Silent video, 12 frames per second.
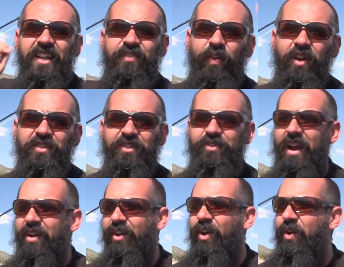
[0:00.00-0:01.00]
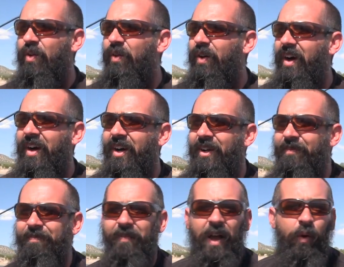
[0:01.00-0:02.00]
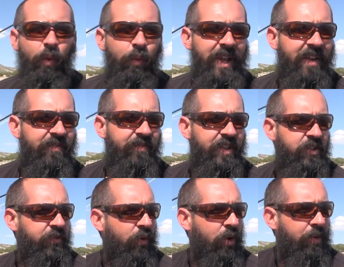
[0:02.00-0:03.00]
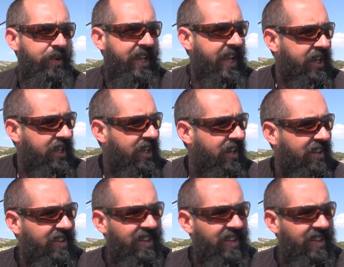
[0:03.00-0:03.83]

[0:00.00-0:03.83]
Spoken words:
As far as the trout go, we haven't fished for them again.